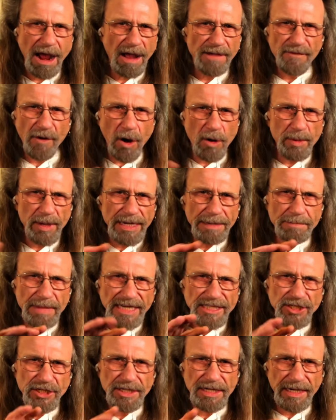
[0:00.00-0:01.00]
I've already
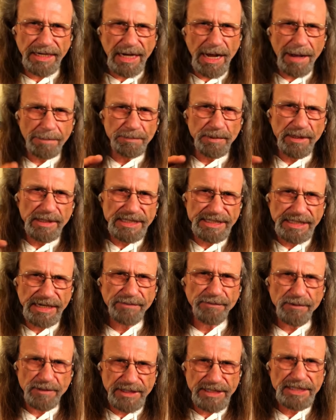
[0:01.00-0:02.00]
mentioned a couple of
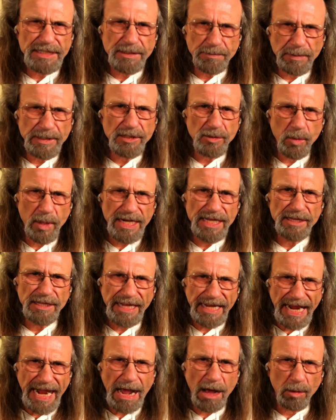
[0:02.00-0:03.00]
differences between
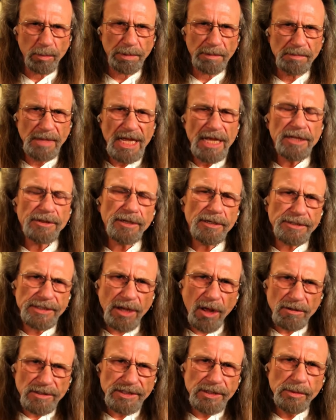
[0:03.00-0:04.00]
the album. There's
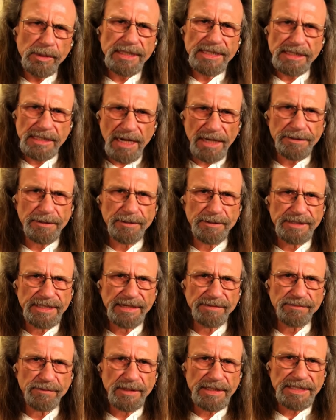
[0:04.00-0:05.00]
also another
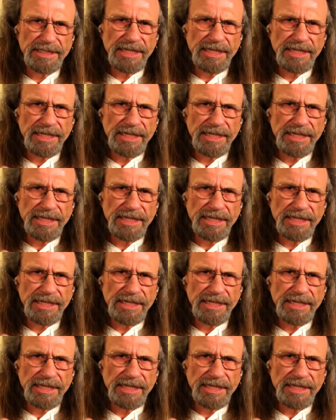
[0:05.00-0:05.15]
difference.